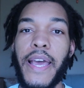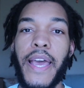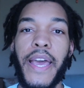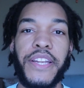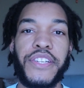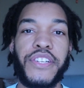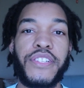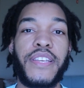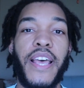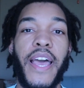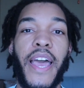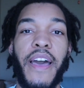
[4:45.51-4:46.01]
and
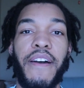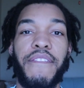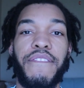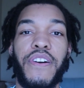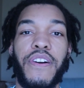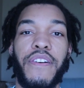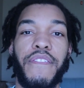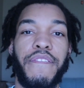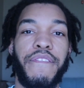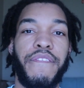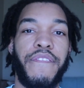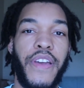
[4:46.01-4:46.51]
just have
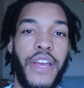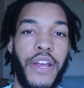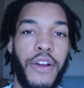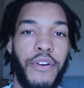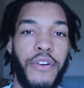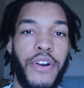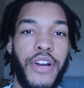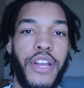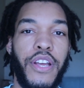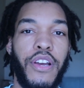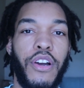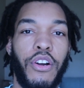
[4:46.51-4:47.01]
a
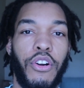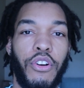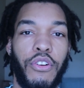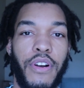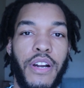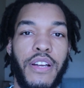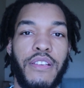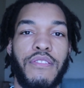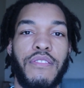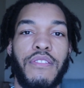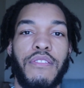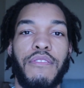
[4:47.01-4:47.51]
very
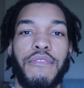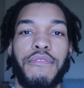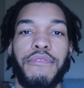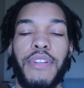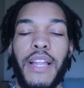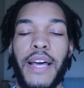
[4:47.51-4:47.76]
aggressive,